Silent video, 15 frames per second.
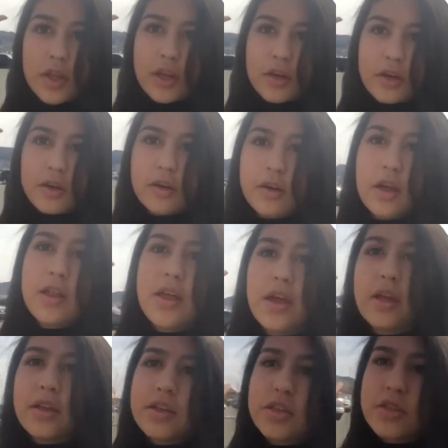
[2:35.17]
there. The
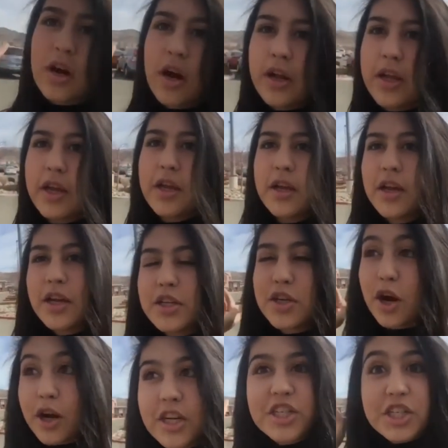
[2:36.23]
and then Target ball. or
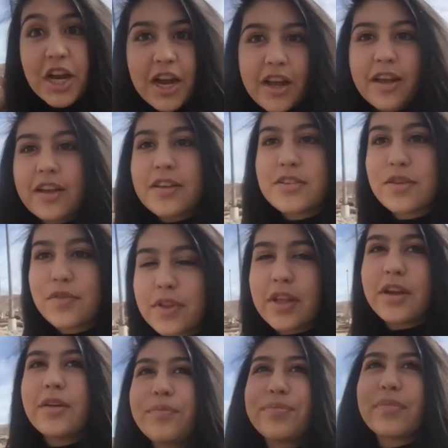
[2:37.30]
Target is over
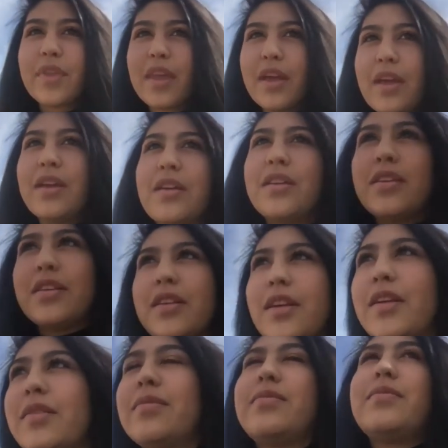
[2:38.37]
there.
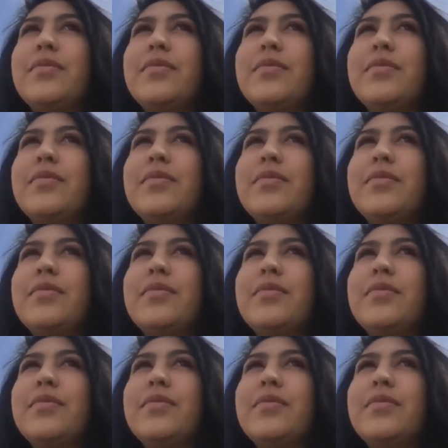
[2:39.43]
Yeah,